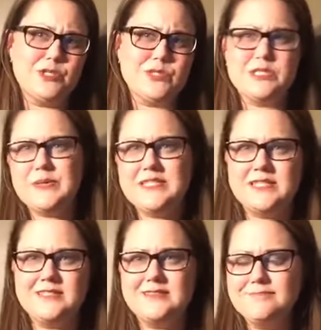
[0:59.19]
So it's
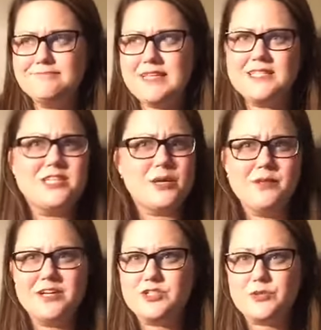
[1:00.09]
a
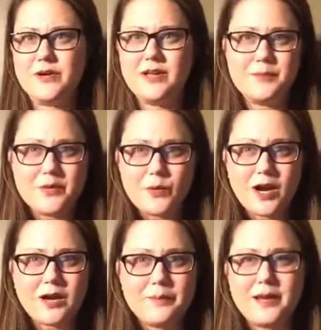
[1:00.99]
double-edged sword. I'm in
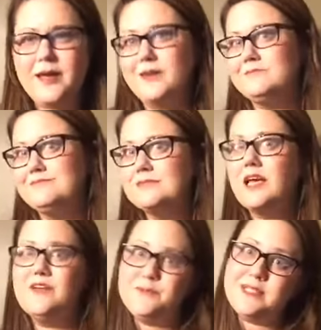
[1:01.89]
work, but I have
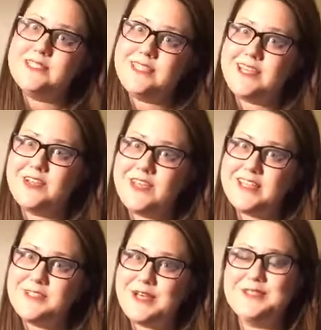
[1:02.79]
plenty I could get done.